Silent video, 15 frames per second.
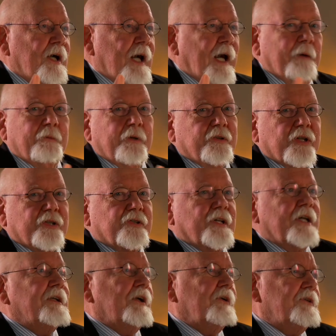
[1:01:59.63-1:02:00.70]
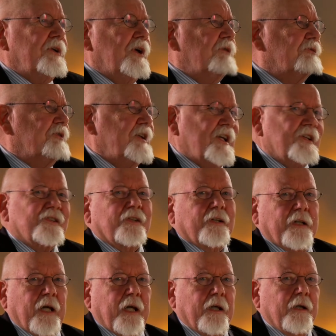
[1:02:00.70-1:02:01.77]
And we just sent out the offer
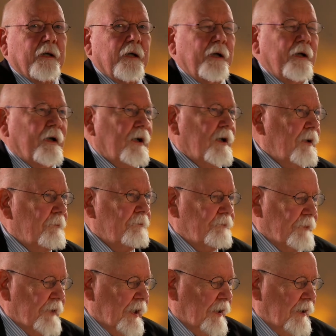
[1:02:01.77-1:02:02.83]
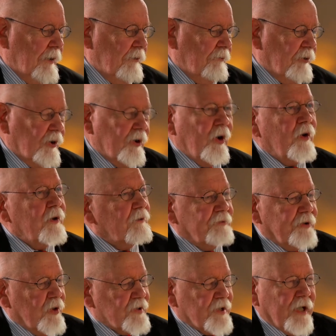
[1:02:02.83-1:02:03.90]
yesterday for all of
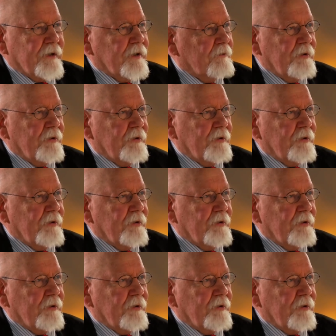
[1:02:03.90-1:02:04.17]
those other